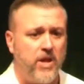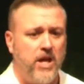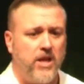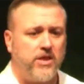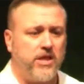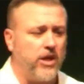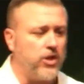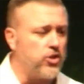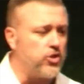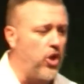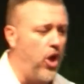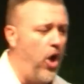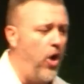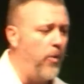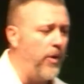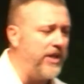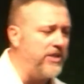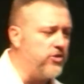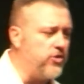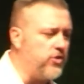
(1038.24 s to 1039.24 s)
There's
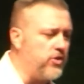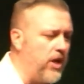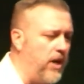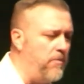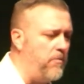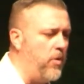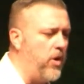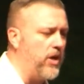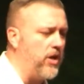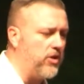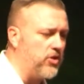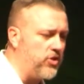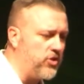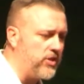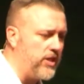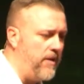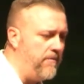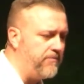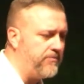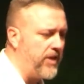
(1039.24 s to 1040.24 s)
always someone or
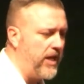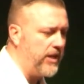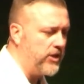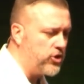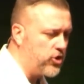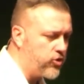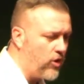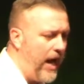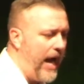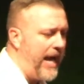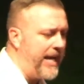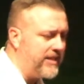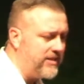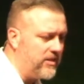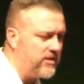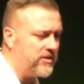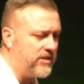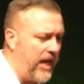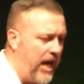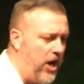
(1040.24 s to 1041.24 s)
something trying
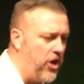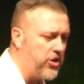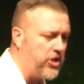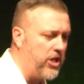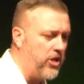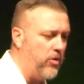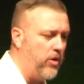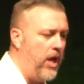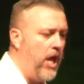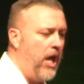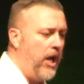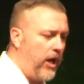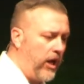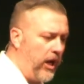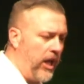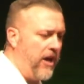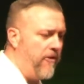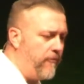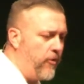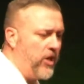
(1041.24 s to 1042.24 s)
to tell you,
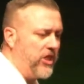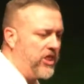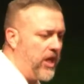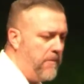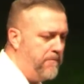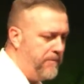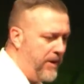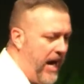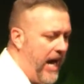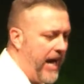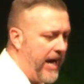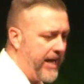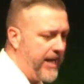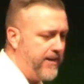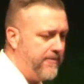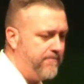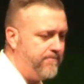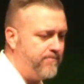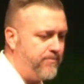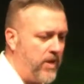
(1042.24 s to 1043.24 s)
live with a bite,
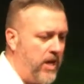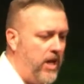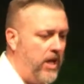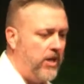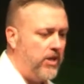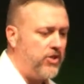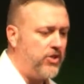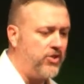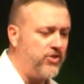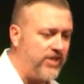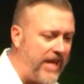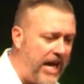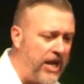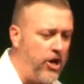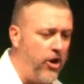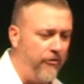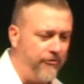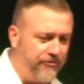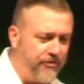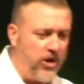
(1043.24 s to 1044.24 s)

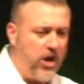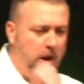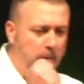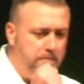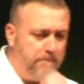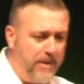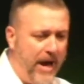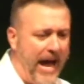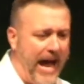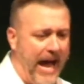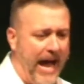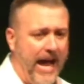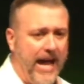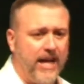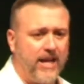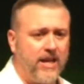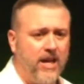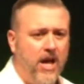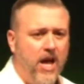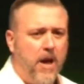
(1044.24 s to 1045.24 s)
settle for a bag.
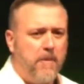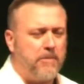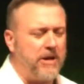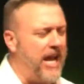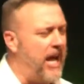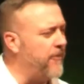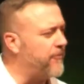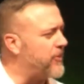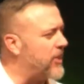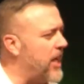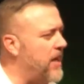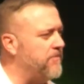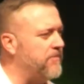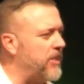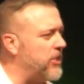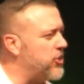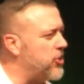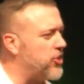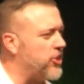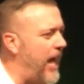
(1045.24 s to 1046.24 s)
But I've come
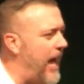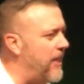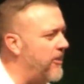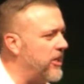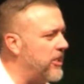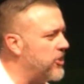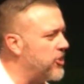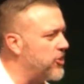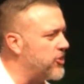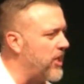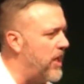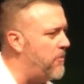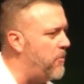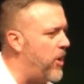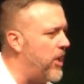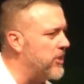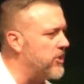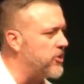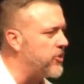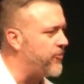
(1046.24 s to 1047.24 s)
to challenge
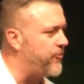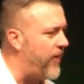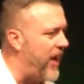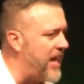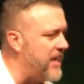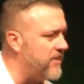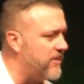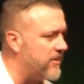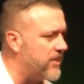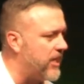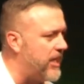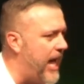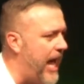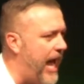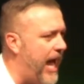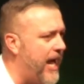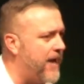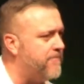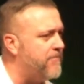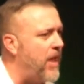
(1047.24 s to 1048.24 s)
someone's faith
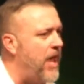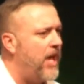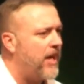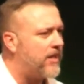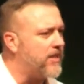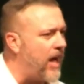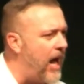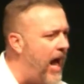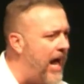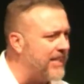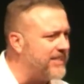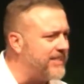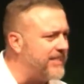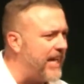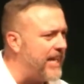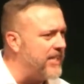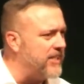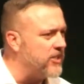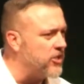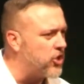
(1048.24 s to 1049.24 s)
today. God
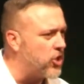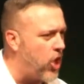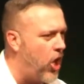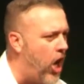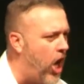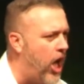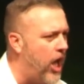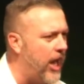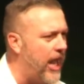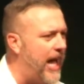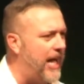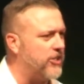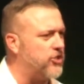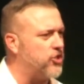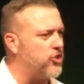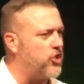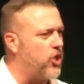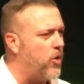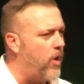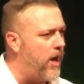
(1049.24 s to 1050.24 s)
didn't call us
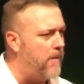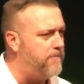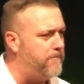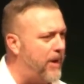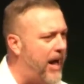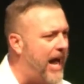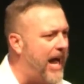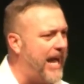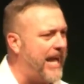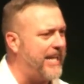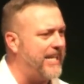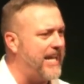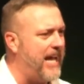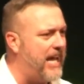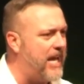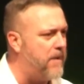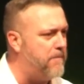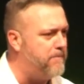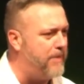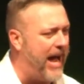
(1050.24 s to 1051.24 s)
to a bite
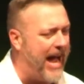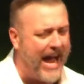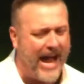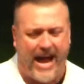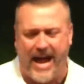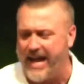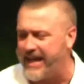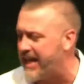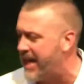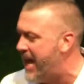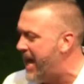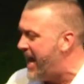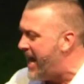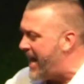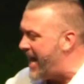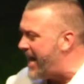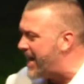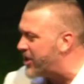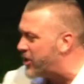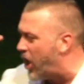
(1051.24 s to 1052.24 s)
and a bag.
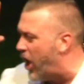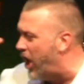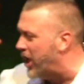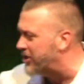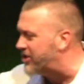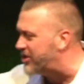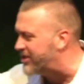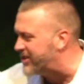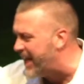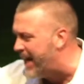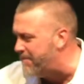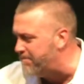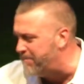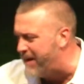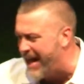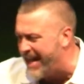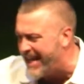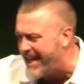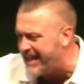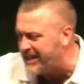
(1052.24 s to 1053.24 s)
He called
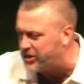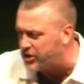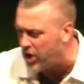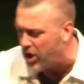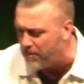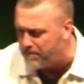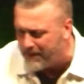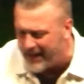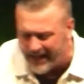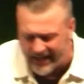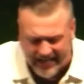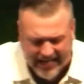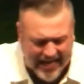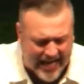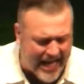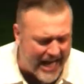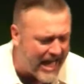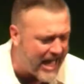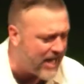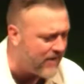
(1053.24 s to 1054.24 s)
somebody to
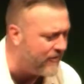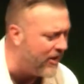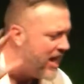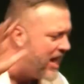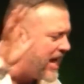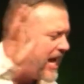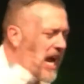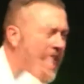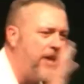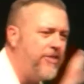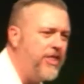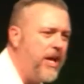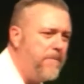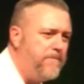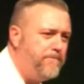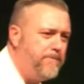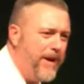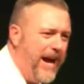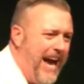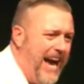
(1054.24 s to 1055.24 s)
believe in the
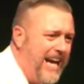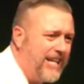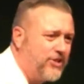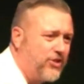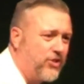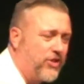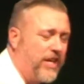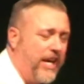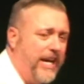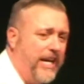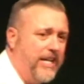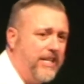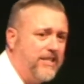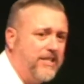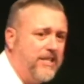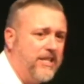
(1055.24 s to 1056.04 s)
basket.